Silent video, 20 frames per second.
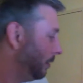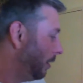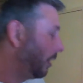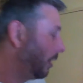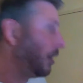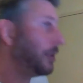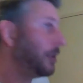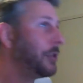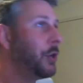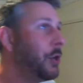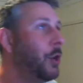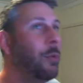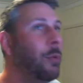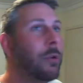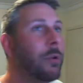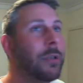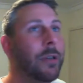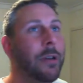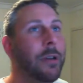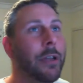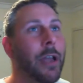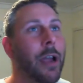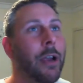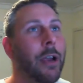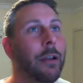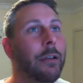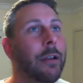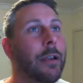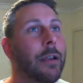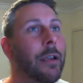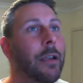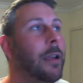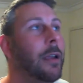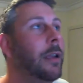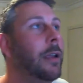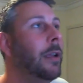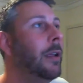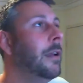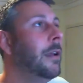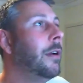got 2 books on the go.
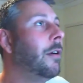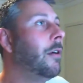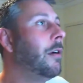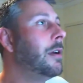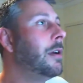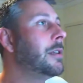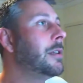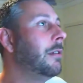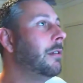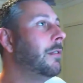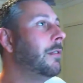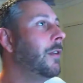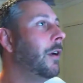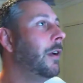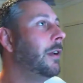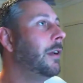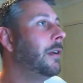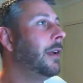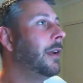All right, so I've got